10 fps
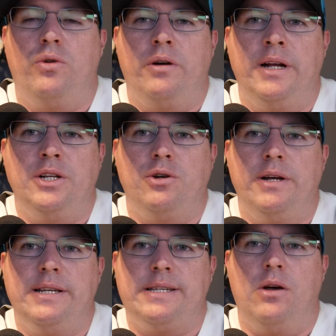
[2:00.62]
injury.
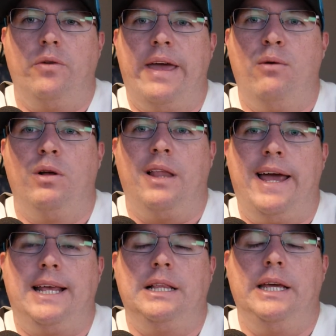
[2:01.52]
So they will
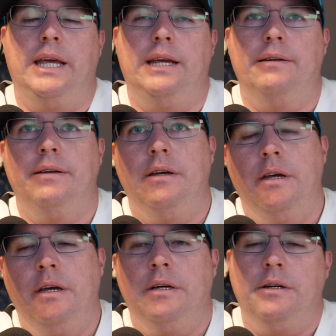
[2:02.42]
likely,
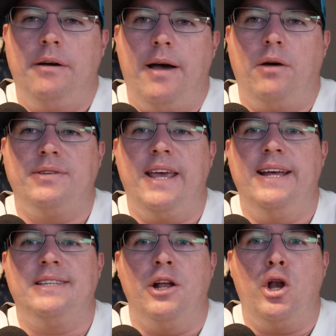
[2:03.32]
I will say
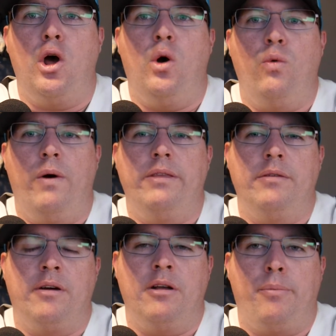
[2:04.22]
it's unknown whether
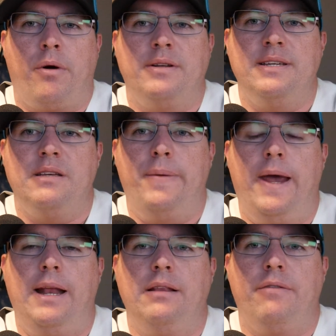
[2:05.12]
they're going to
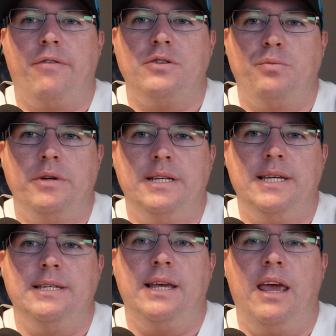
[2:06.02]
participate in the first
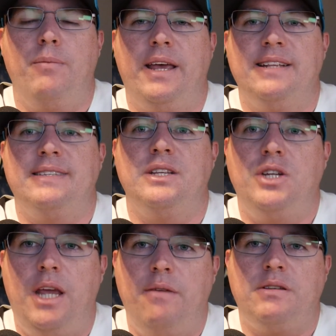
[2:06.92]
preseason game against the
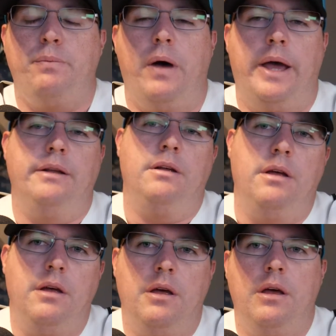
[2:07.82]
Chiefs, but
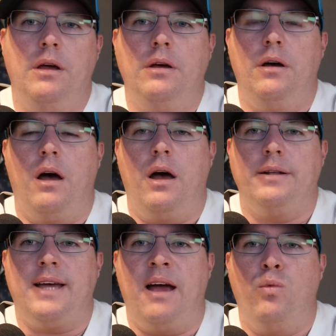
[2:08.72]

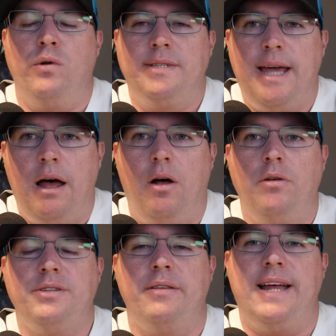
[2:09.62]
time will tell.
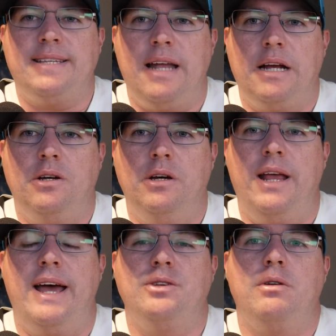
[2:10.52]
So that's not good.
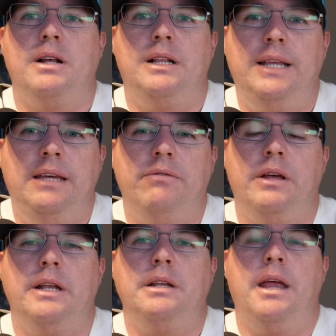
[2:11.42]
Ezra
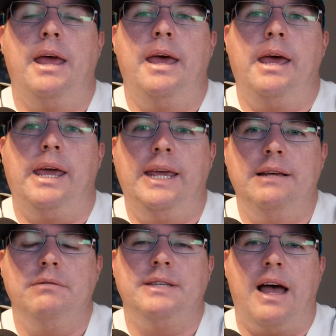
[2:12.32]
Cleveland, he
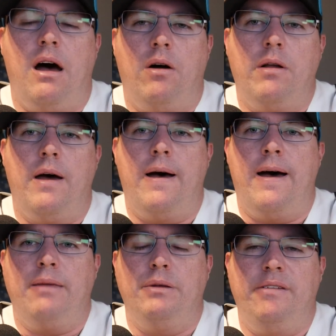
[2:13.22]
was out.
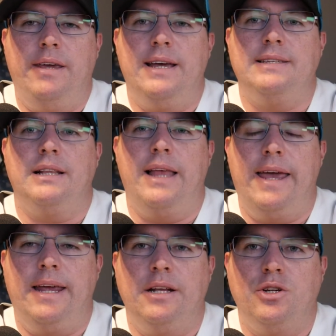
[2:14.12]
I believe he has a
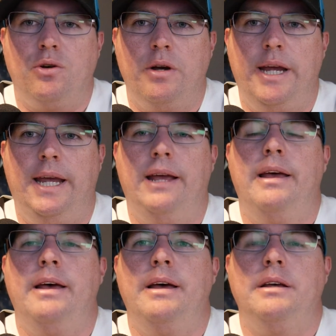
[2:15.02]
leg injury.
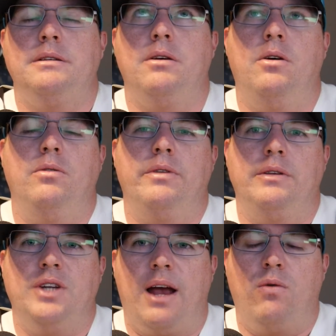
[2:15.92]
So the
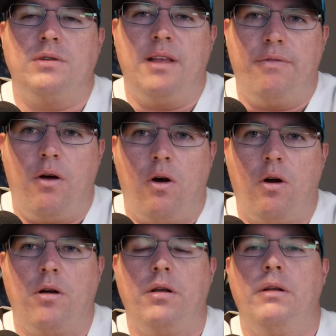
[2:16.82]
Jaguars left
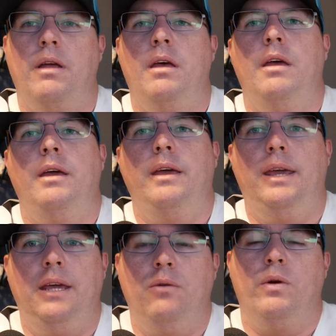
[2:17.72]
guard,
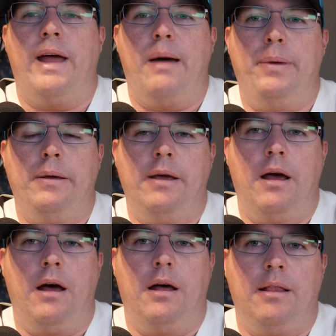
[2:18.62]
he will not be
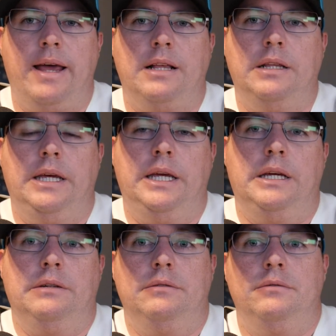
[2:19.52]
likely
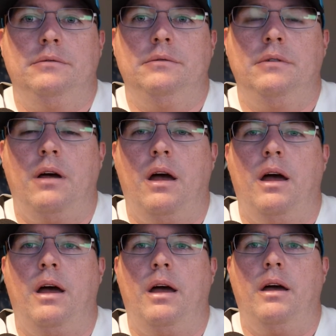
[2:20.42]

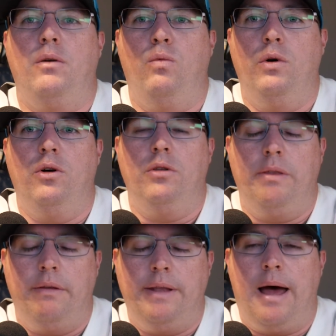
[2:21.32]
will
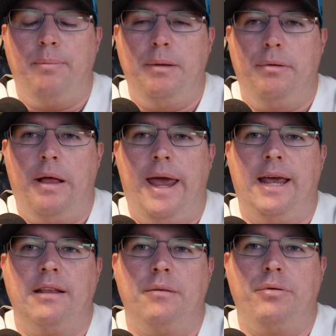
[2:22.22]
not be playing
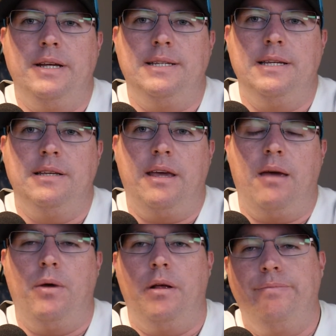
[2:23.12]
in the preseason
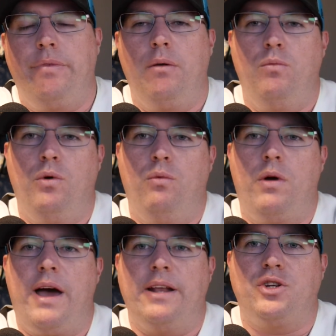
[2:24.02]
game. We'll
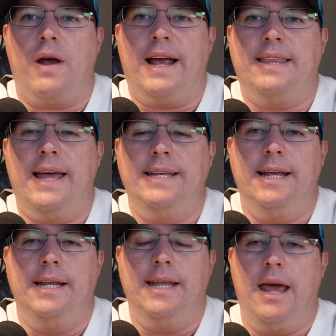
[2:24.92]
kind of track that day to
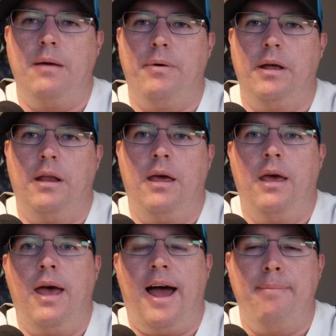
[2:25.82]
day, but
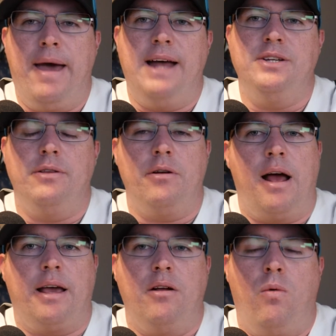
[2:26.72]
I imagine they're not
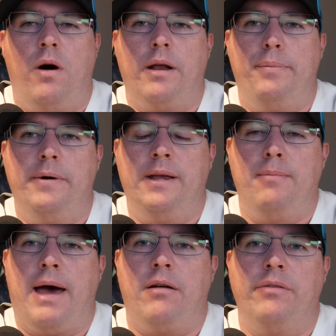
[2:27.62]
going to want to put him
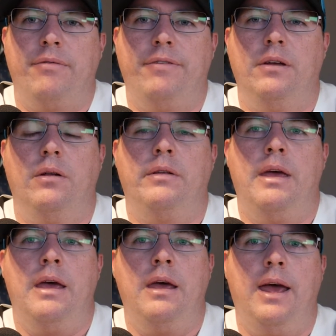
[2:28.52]
out on the field
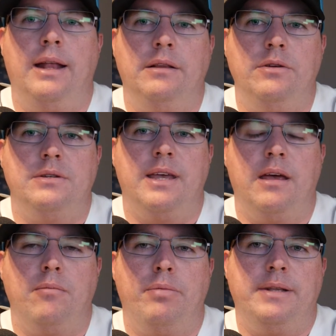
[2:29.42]
and lose
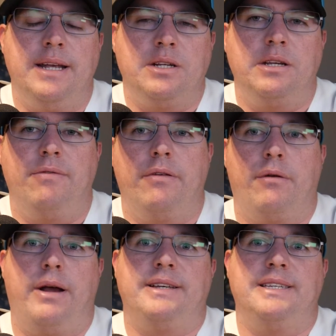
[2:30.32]
him potentially for the
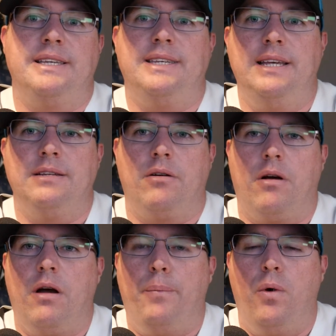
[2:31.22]
rest of the season or a
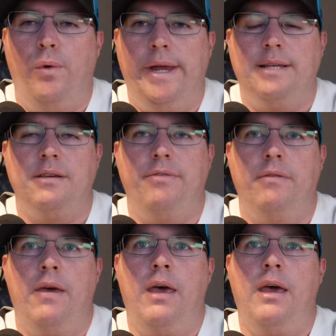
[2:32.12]
couple weeks if
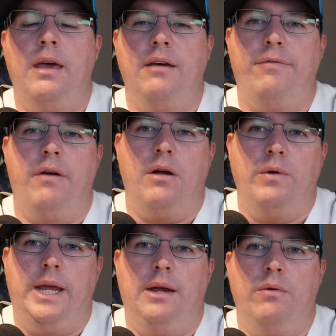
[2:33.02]

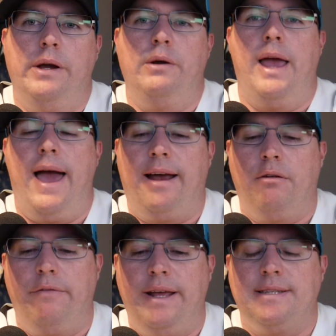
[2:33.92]
he
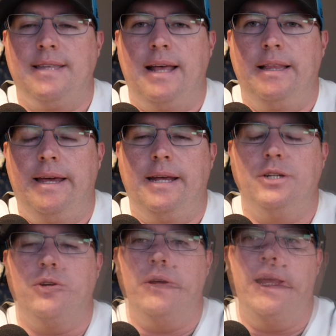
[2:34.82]
re-aggravates that leg injury.